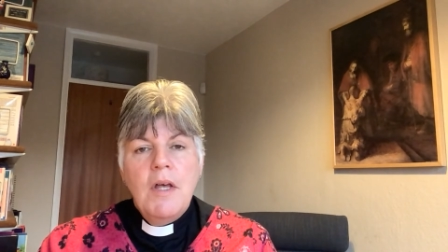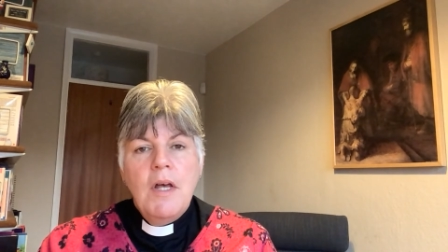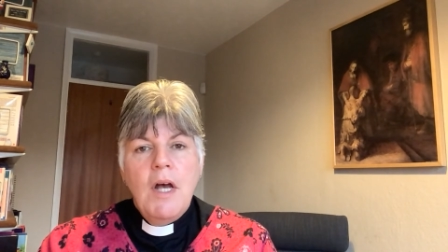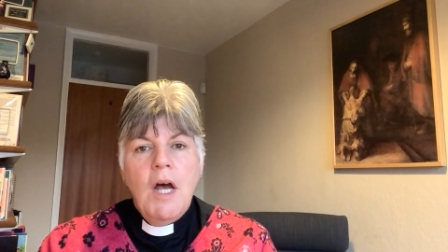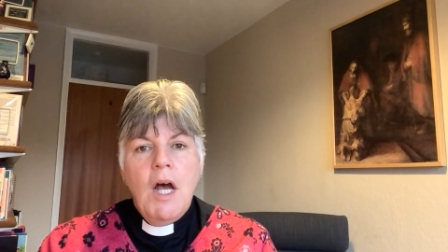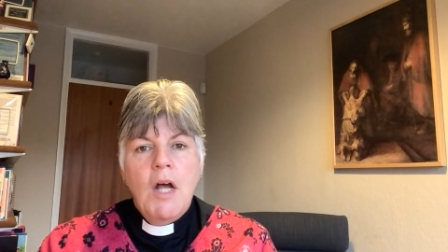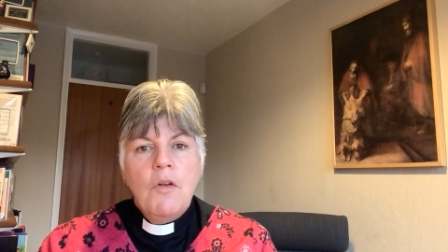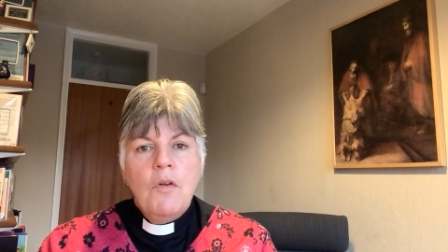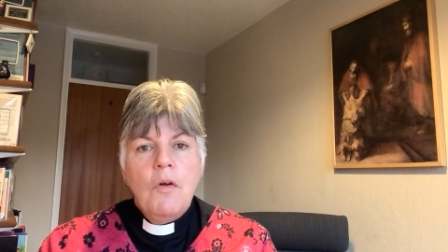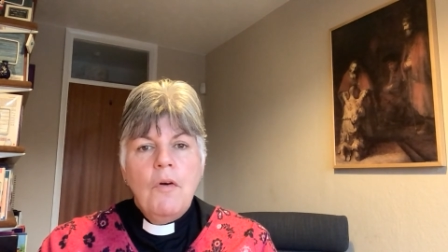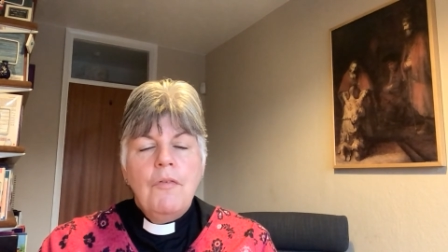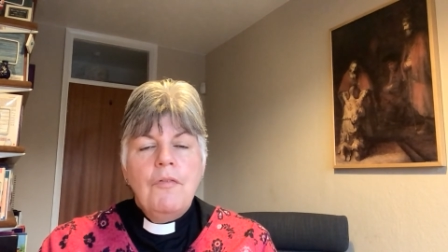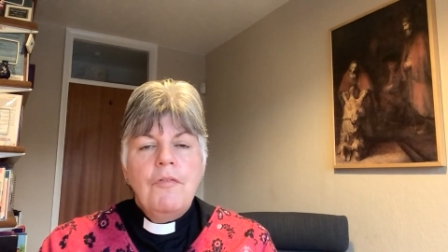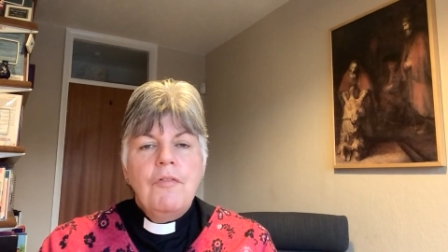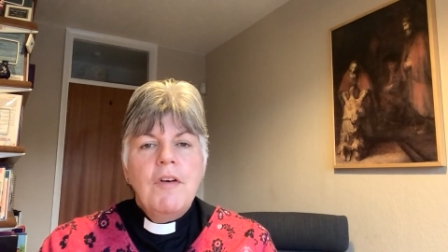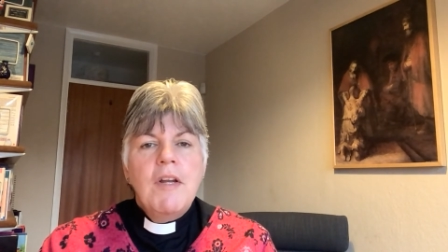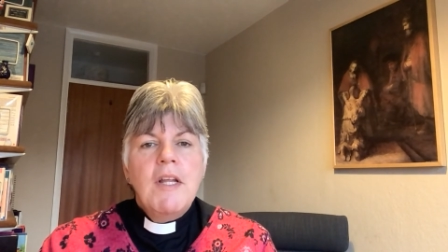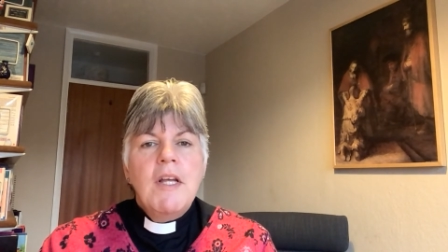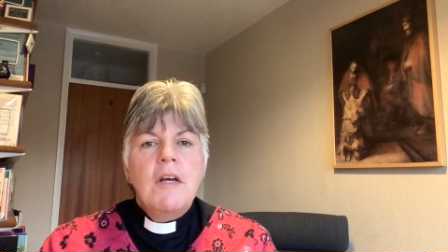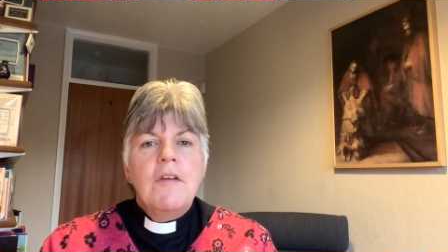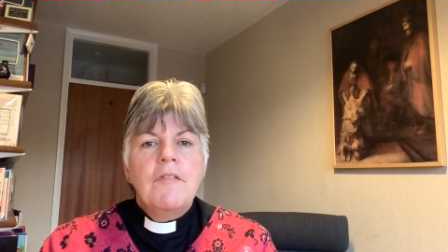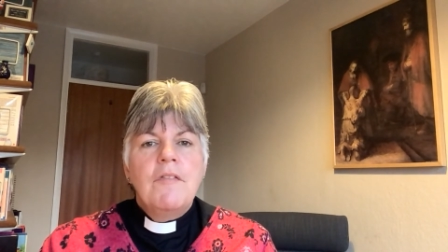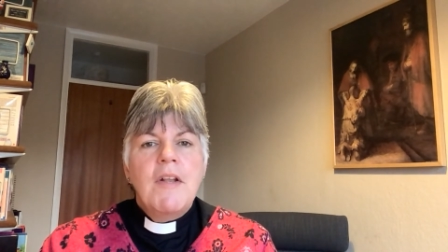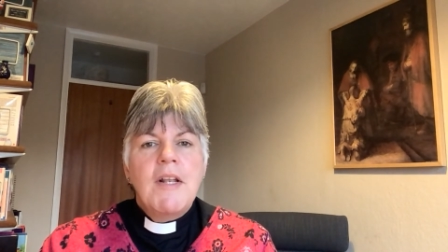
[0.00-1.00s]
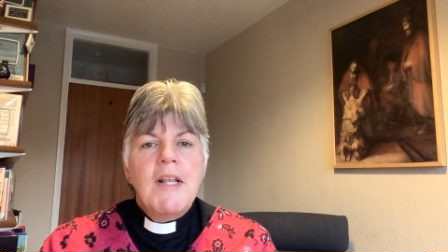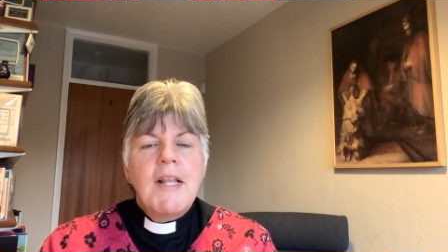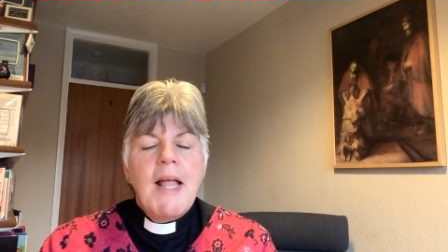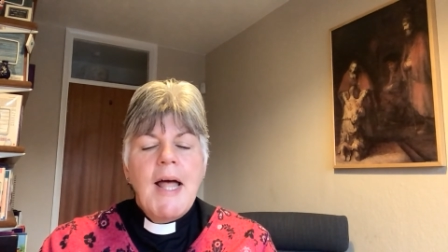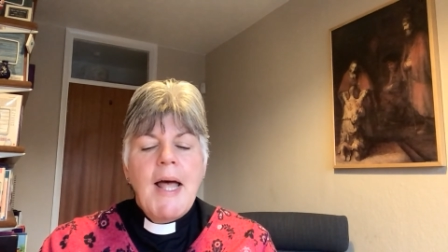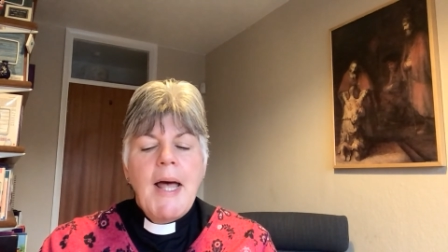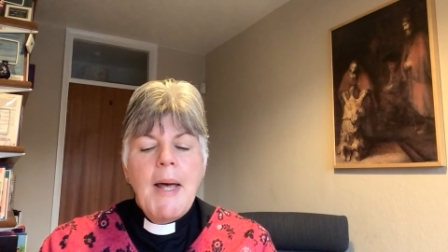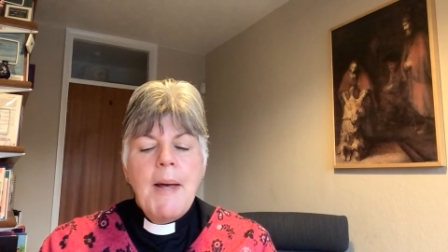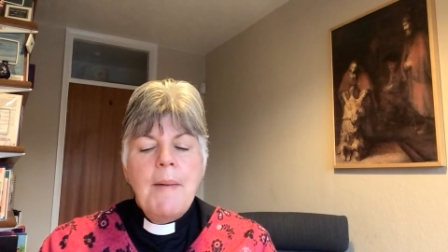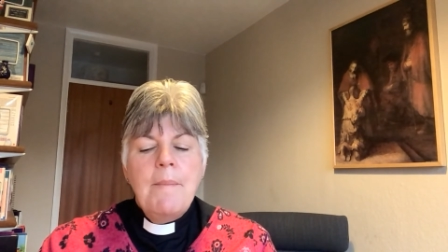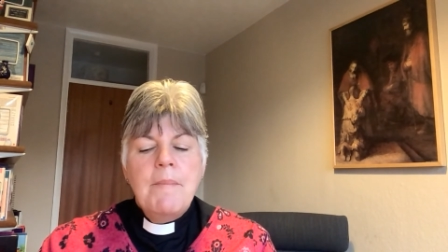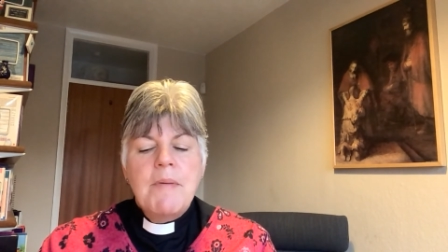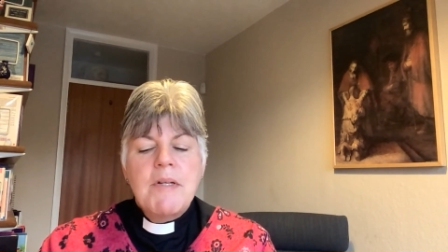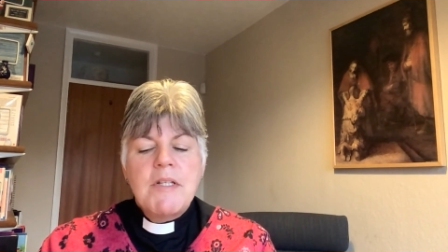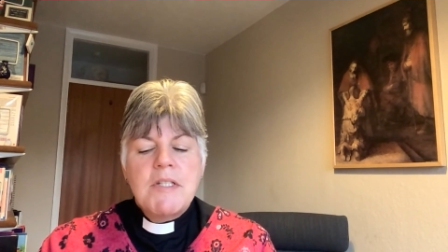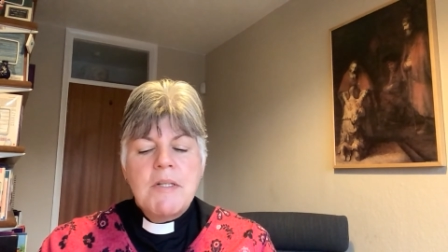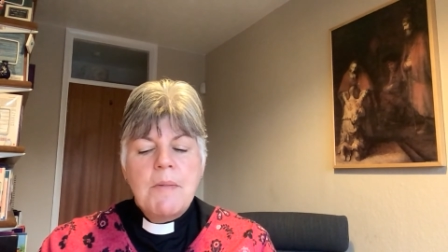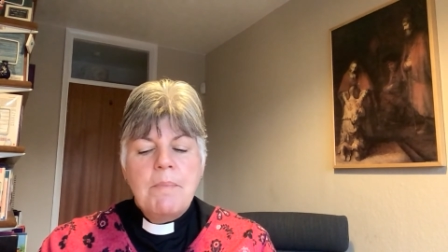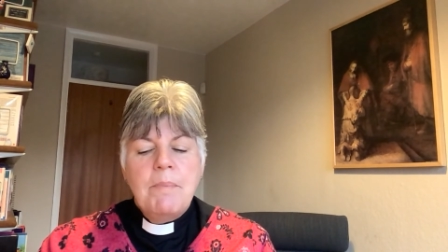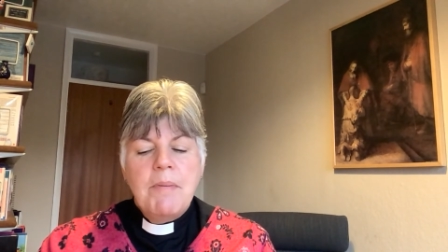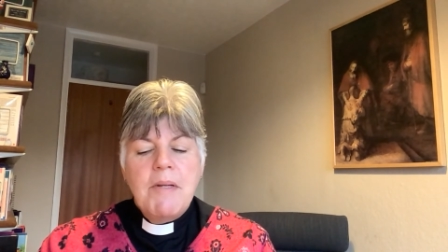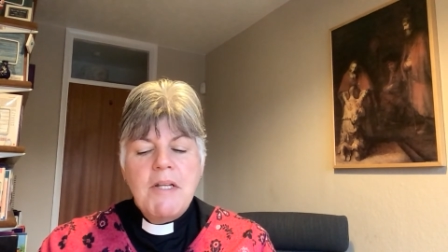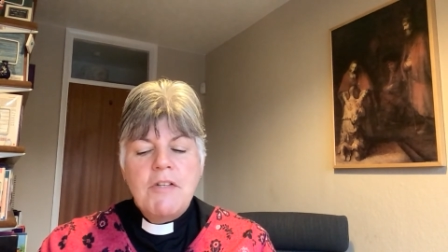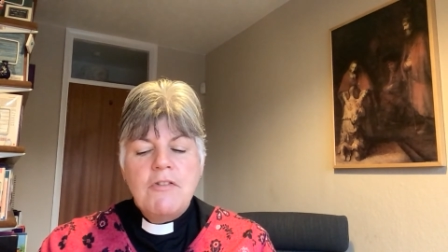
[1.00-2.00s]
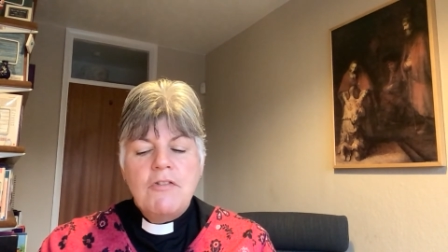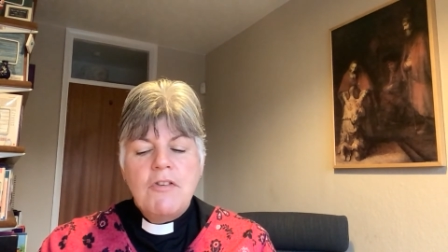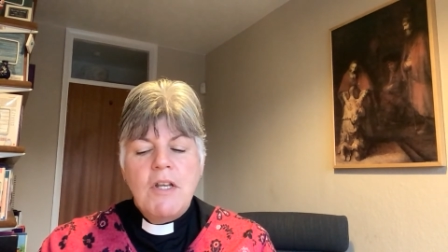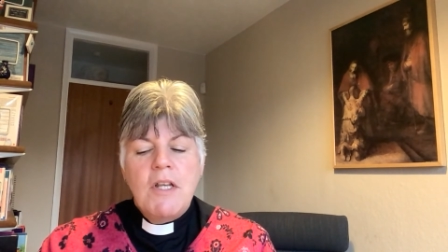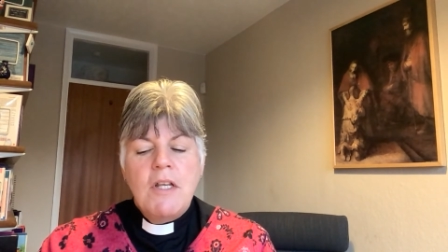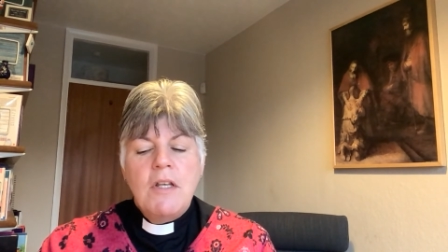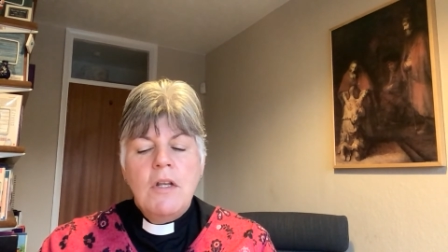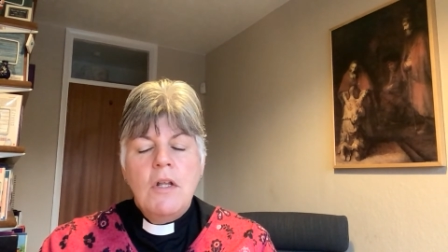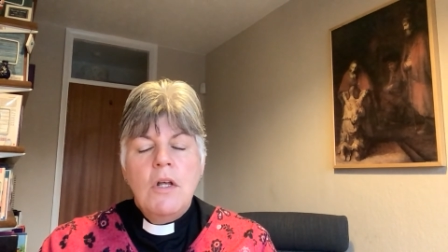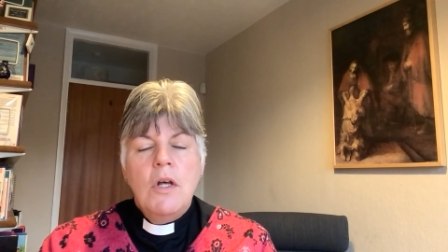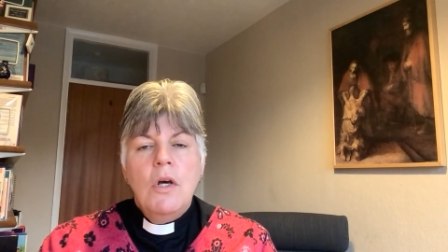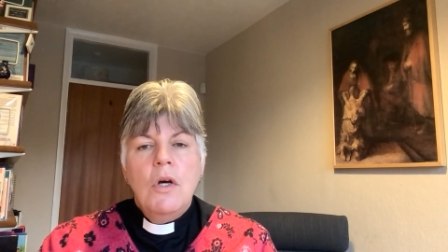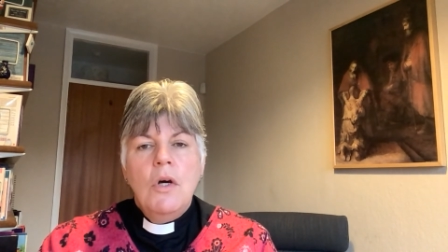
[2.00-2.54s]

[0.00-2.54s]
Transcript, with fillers: an offering of a lamb and a pigeon,